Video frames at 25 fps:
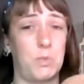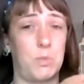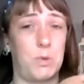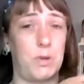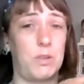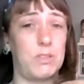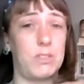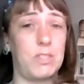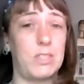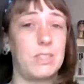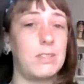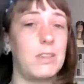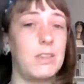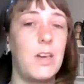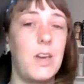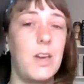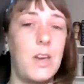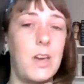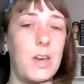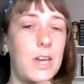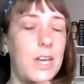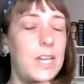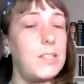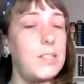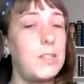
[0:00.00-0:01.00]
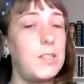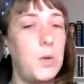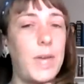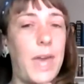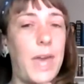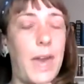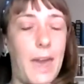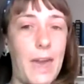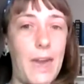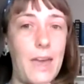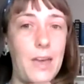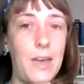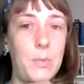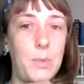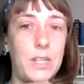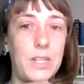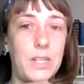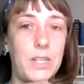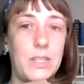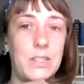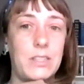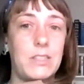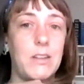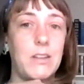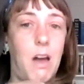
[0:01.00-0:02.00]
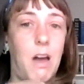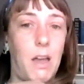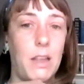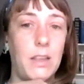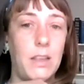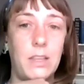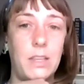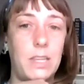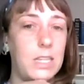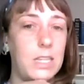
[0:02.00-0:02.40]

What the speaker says: birds he's okay, but it's not